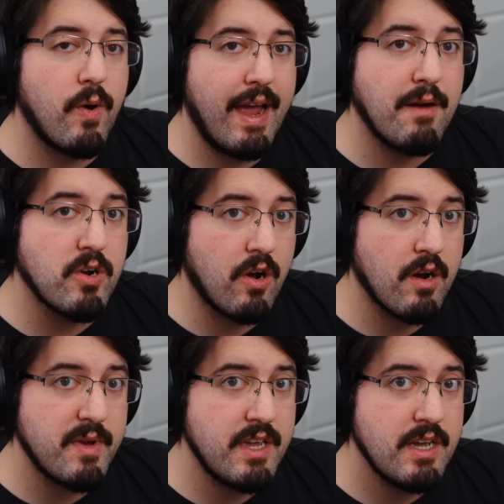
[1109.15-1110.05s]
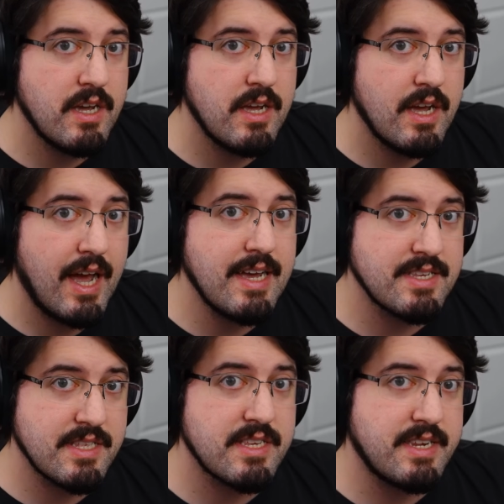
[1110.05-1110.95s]
Hammer army
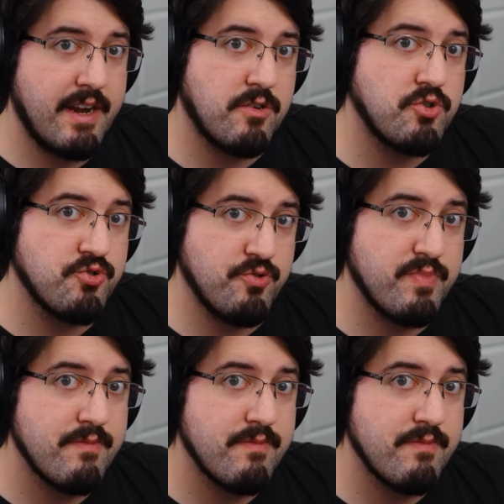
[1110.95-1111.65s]
as the standard troop.